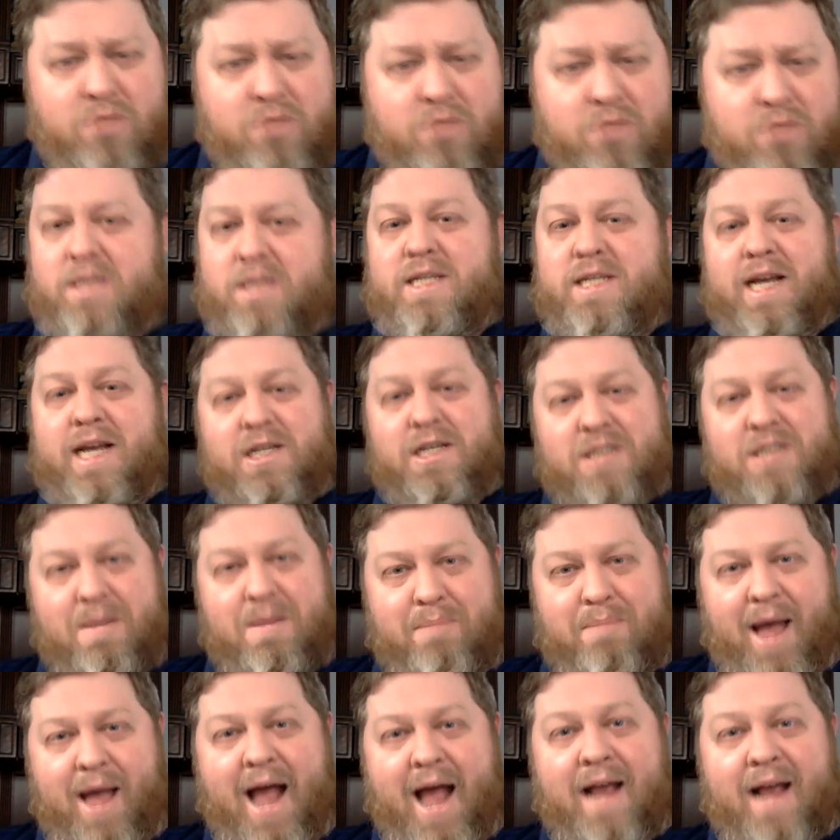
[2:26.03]
Well, let's take a step
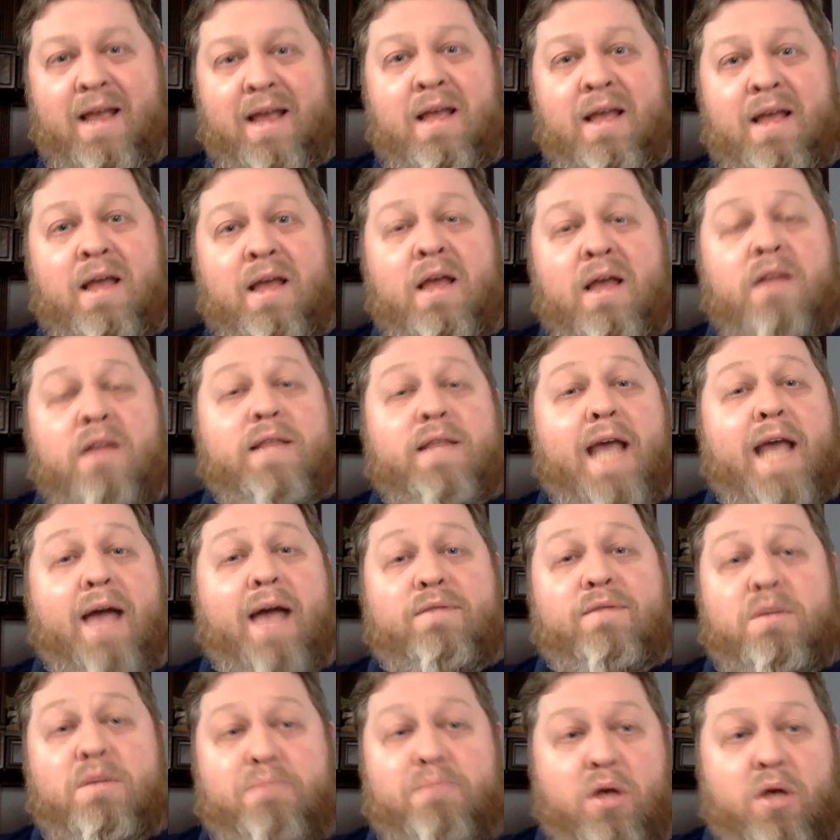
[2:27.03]
back. They
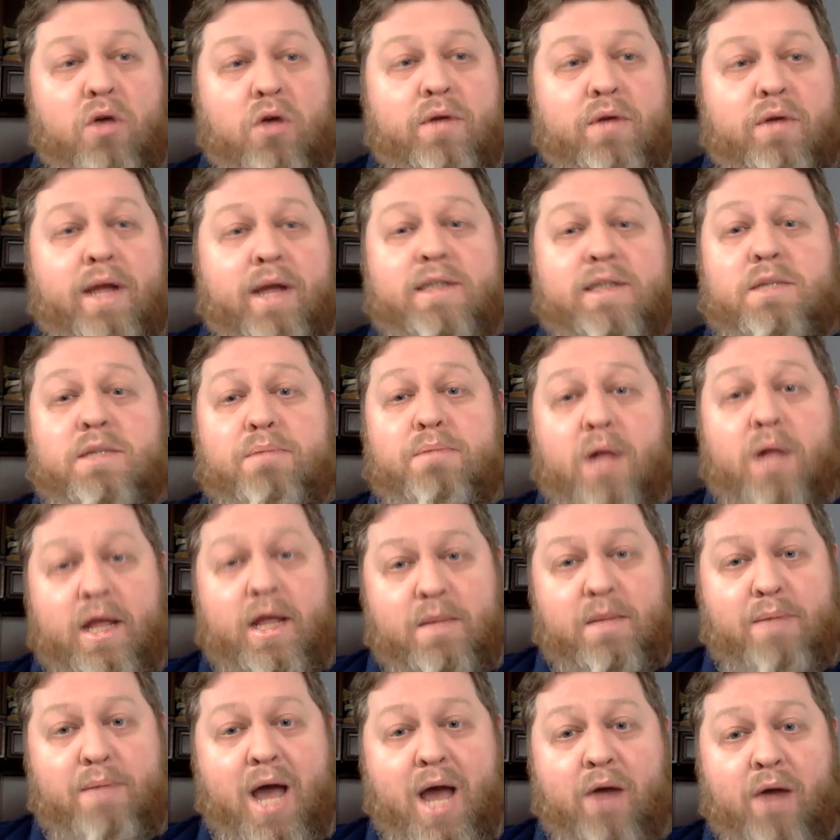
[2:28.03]
have to build and supply
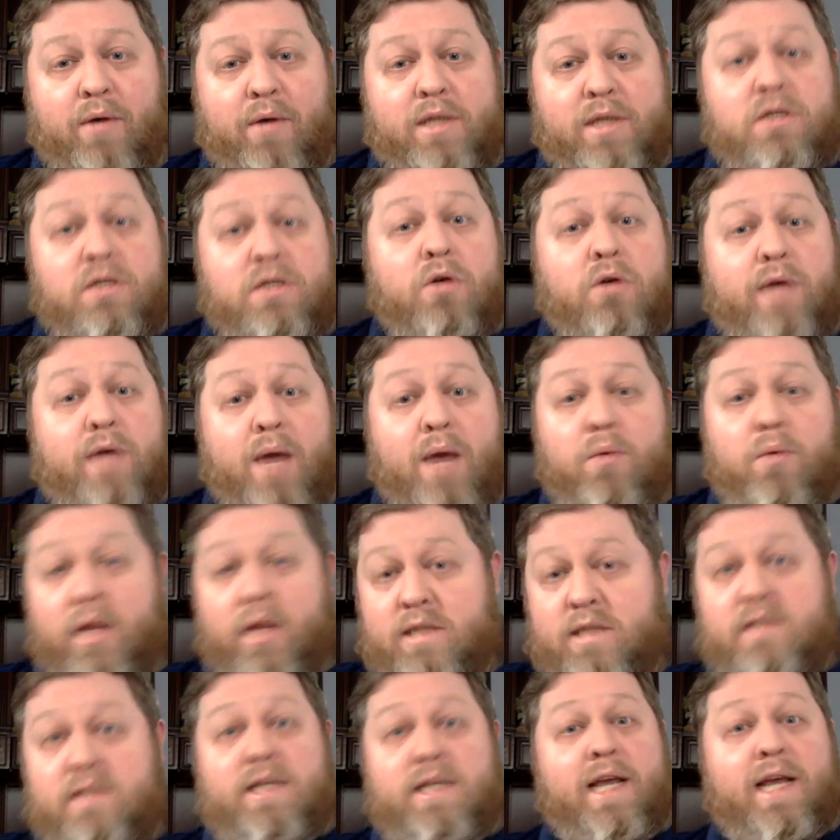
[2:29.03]
the batteries. Okay, well,
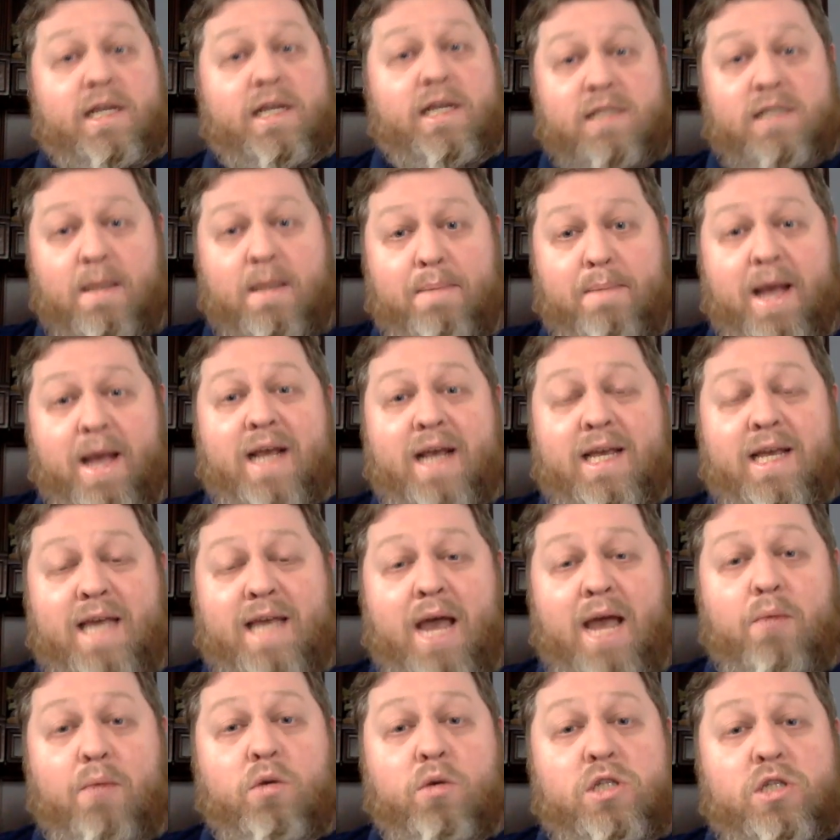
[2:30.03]
let's take a step back
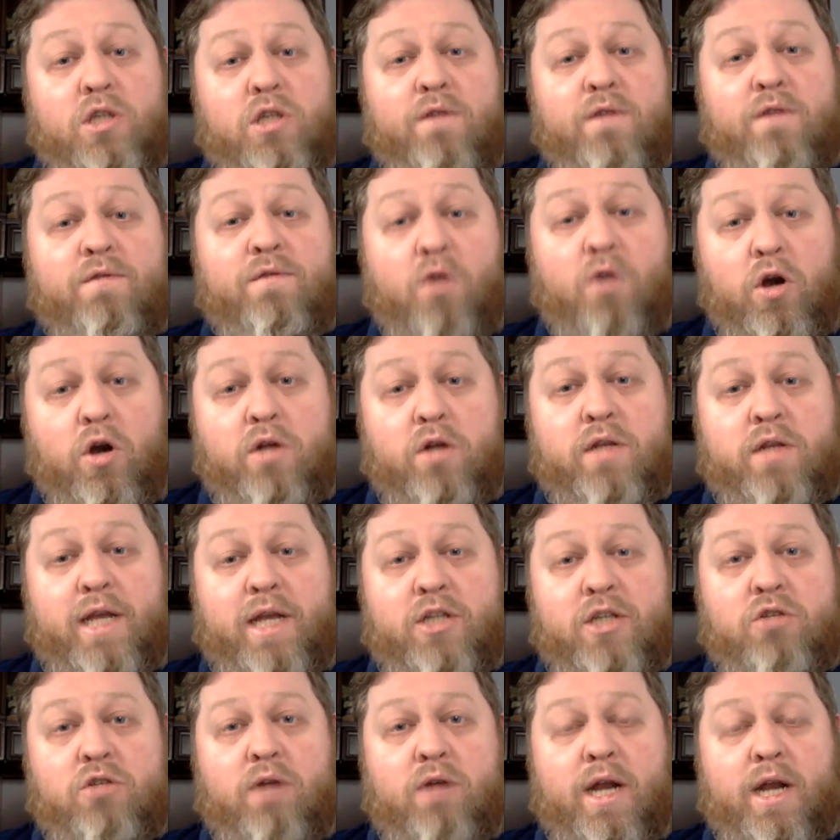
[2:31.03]
again. We're still vertically
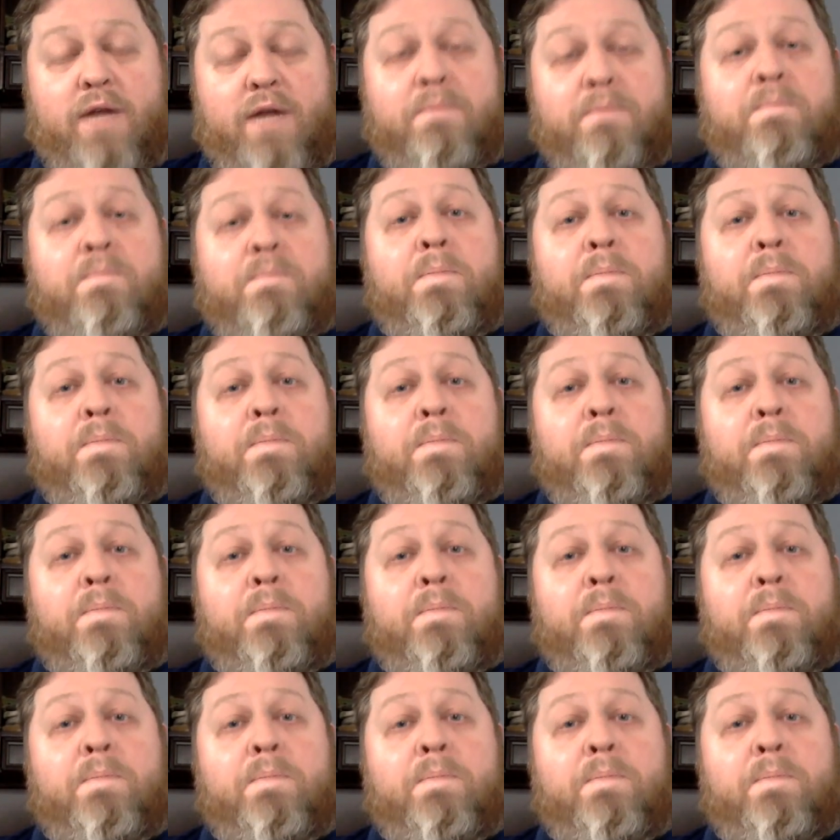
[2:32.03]
integrated.